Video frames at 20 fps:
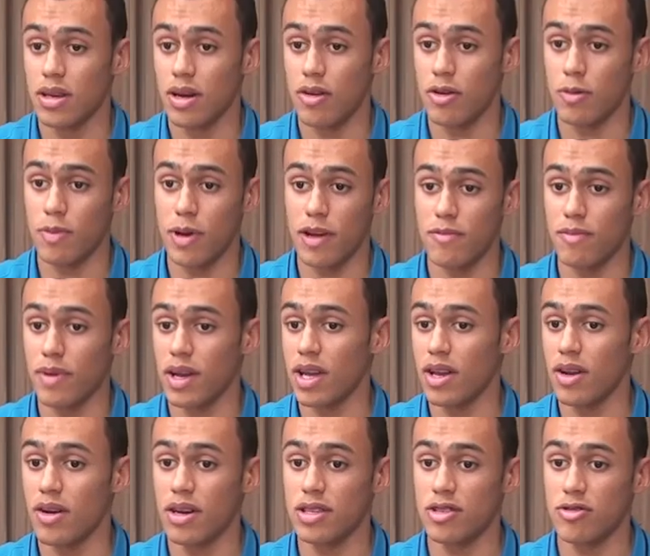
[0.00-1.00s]
I want to play for Man
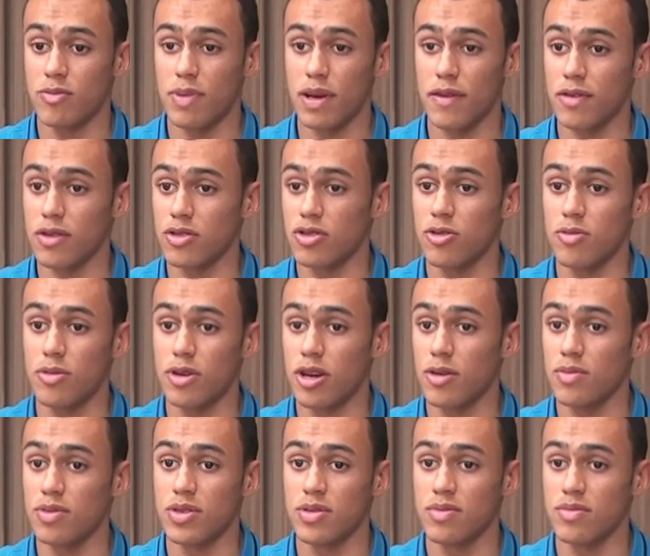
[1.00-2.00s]
United, I want to play for the top
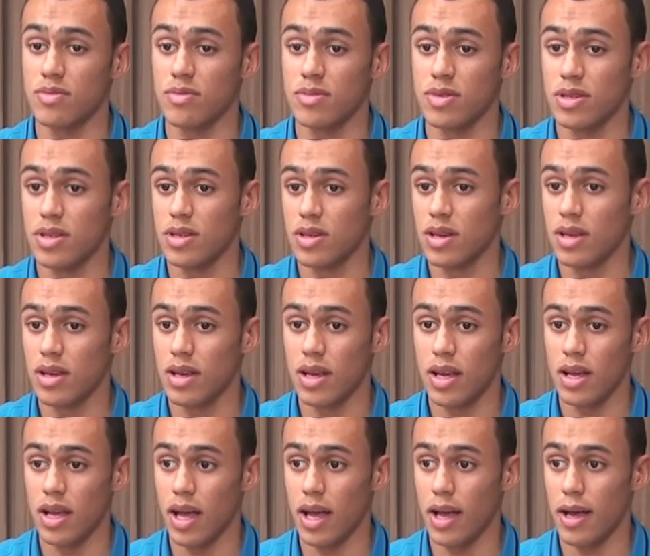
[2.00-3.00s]
clubs.
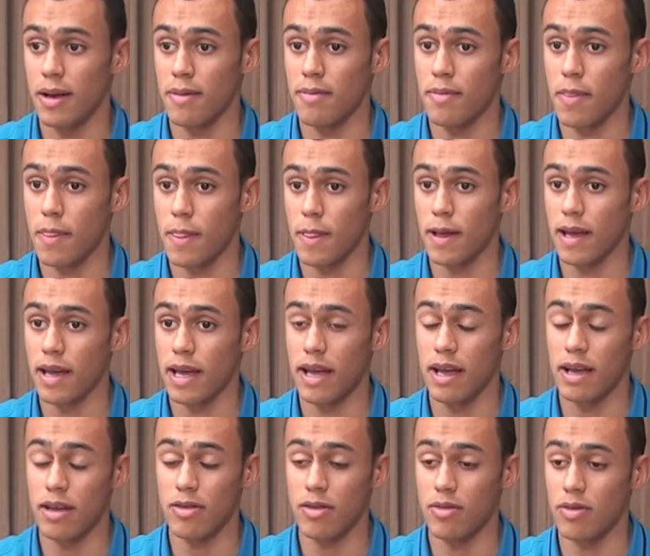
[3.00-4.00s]
And
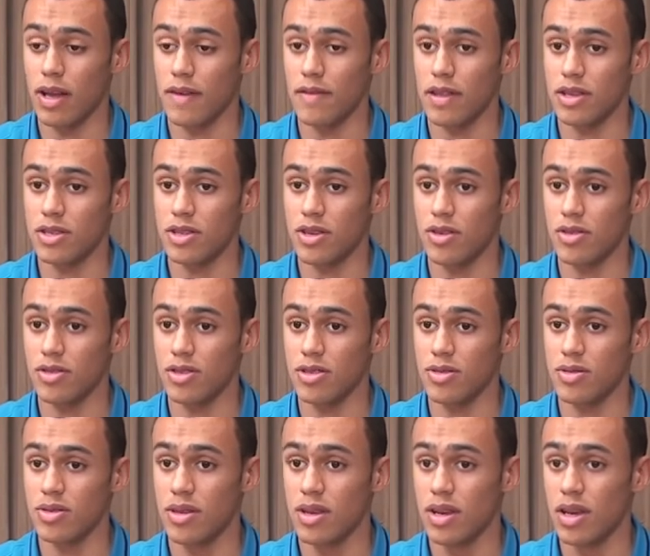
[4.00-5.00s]
I want to have that
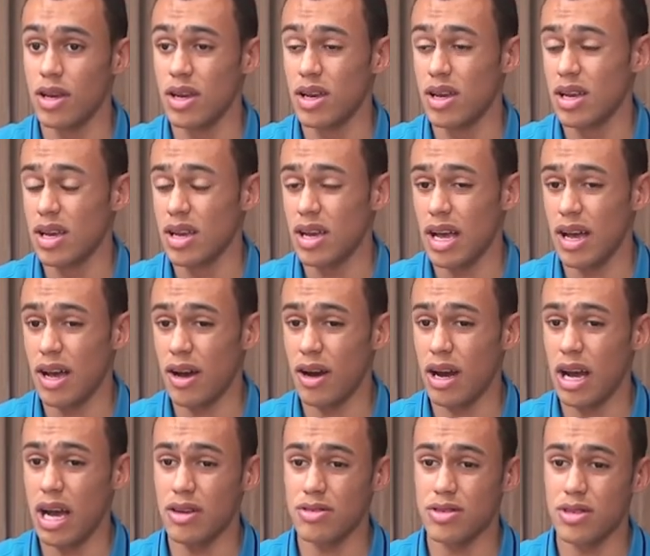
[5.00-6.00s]
chance.
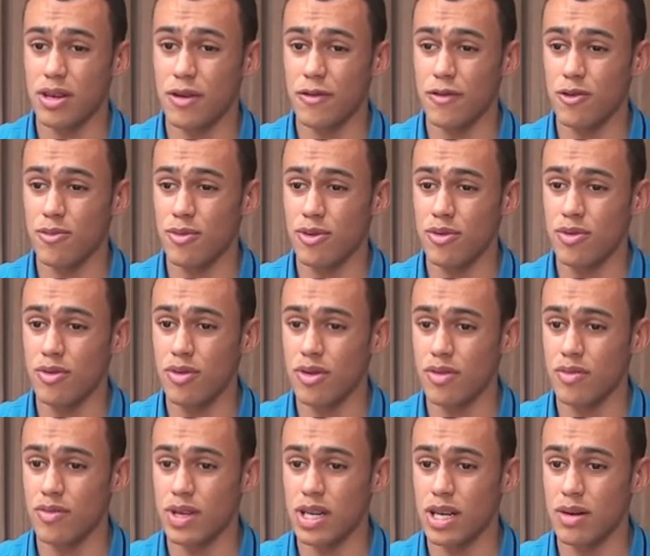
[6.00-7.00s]
Outside of football,
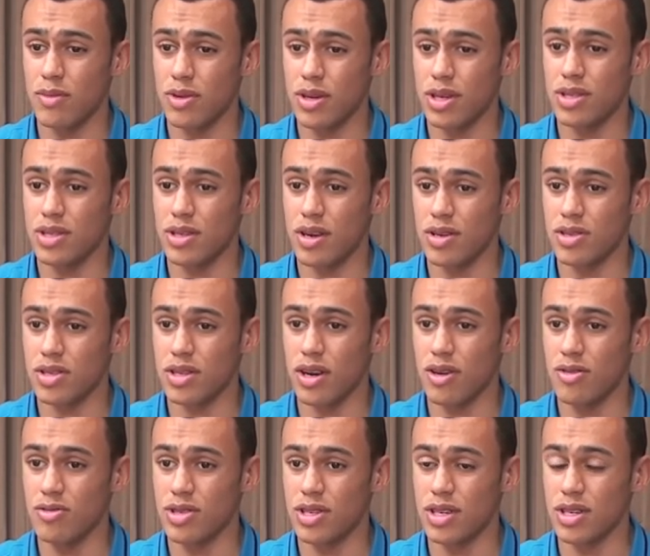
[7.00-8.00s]
really I'm looking to go into
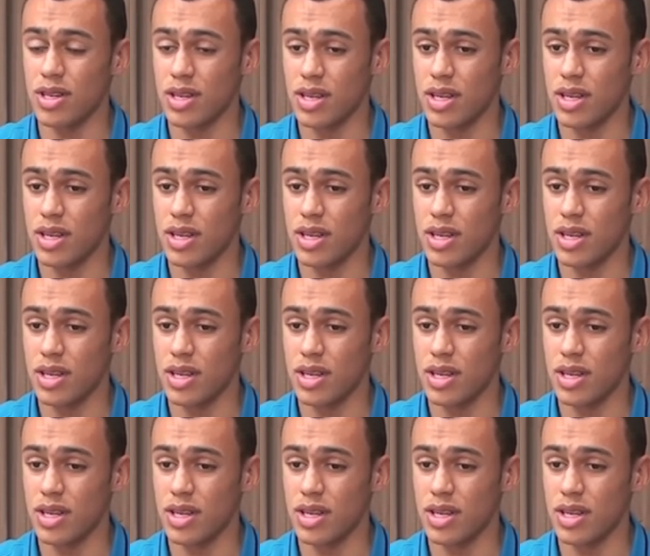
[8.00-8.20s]
coaching